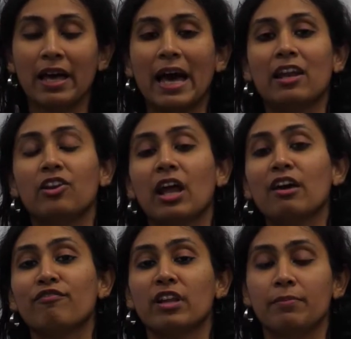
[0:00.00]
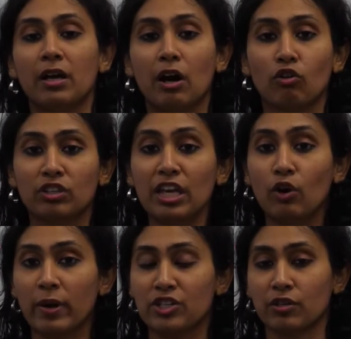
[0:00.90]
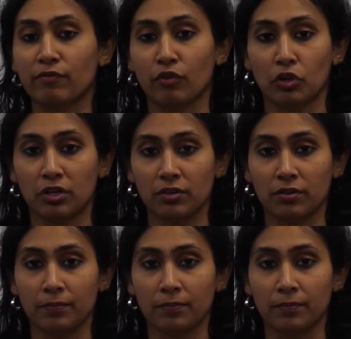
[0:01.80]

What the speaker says: and try framing out the question for it.